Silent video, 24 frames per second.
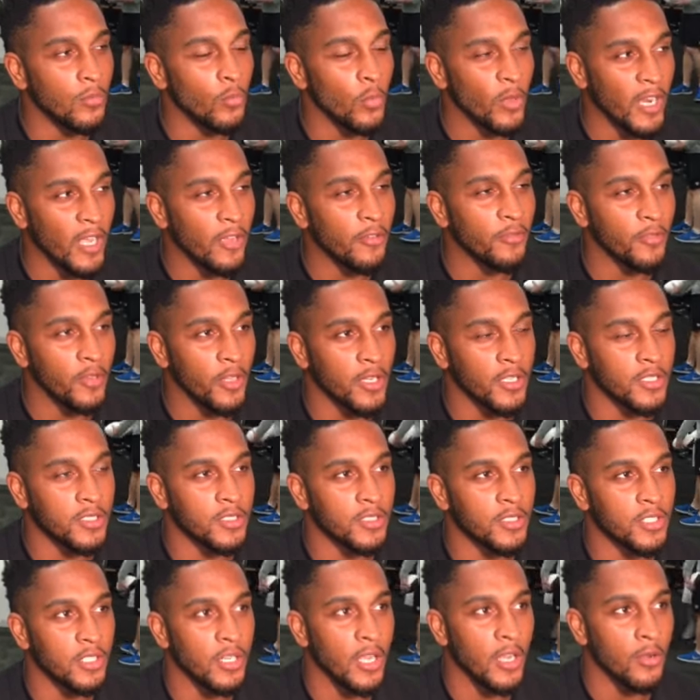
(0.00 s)
when I
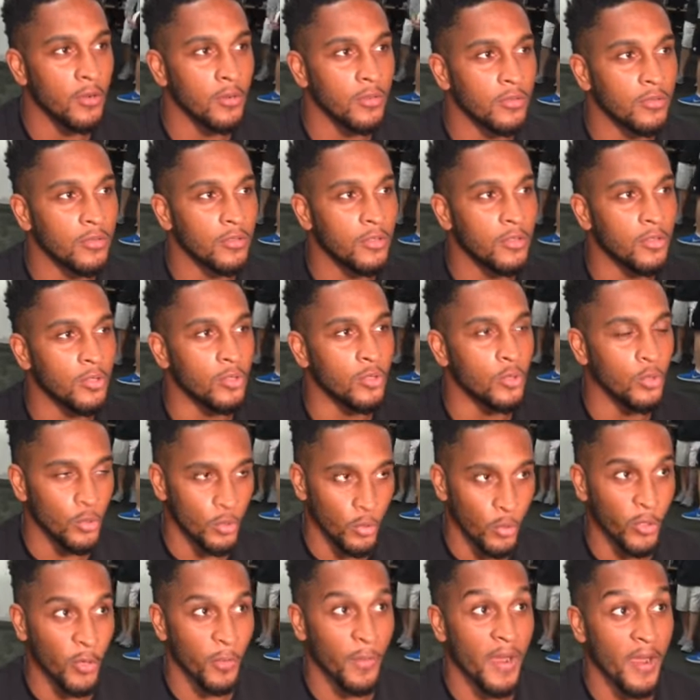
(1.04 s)
first, you know,
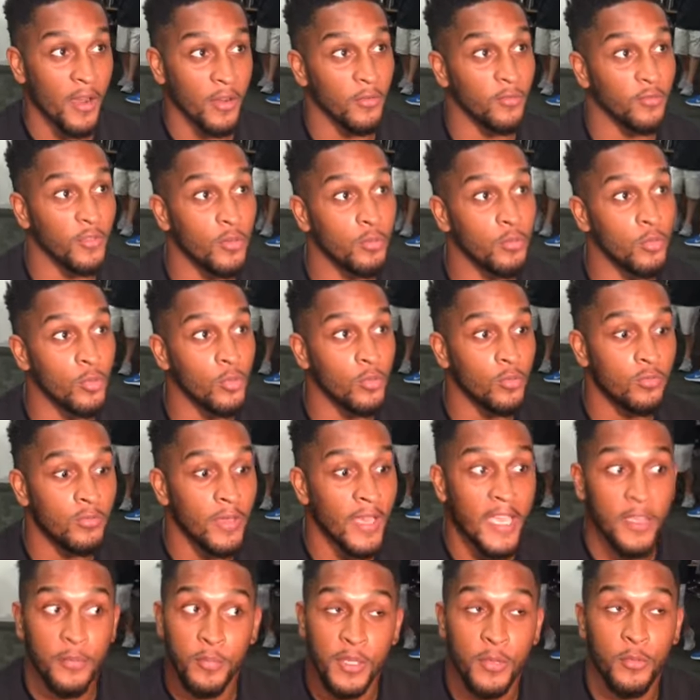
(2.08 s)
Googled American football,
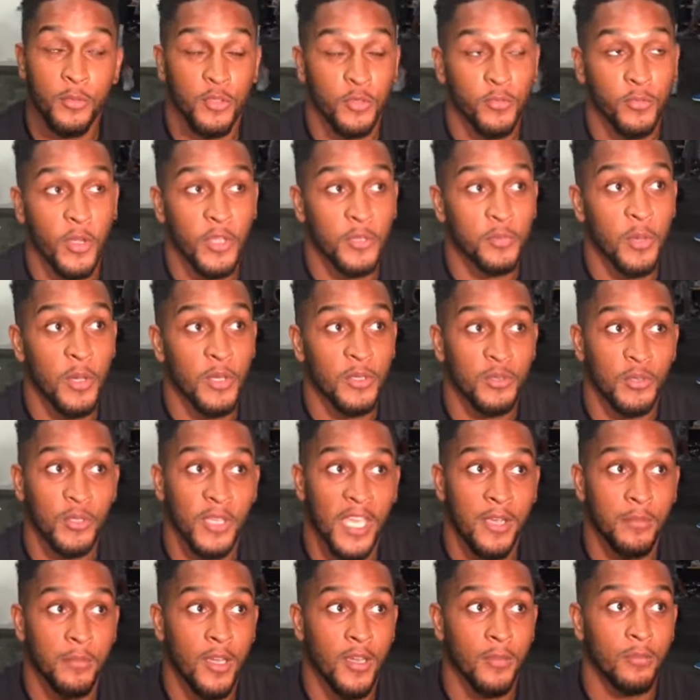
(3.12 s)
AP was the first person who
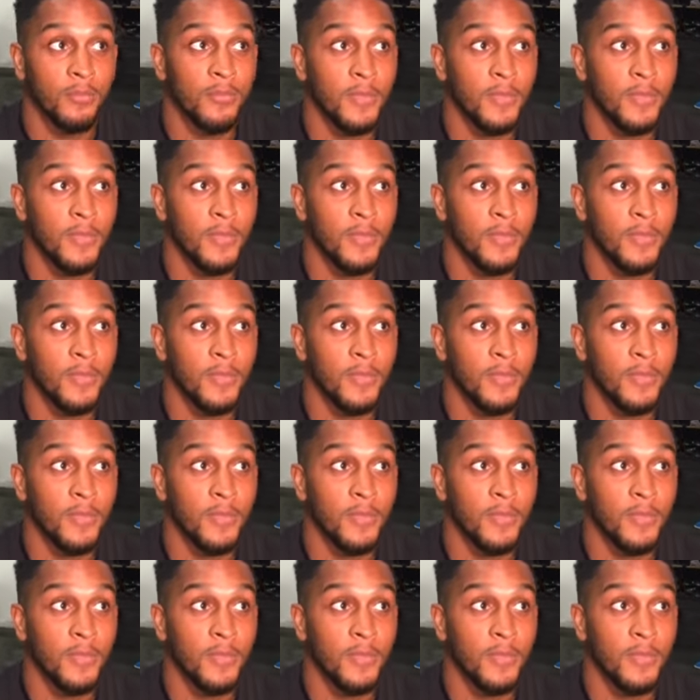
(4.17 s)
came up.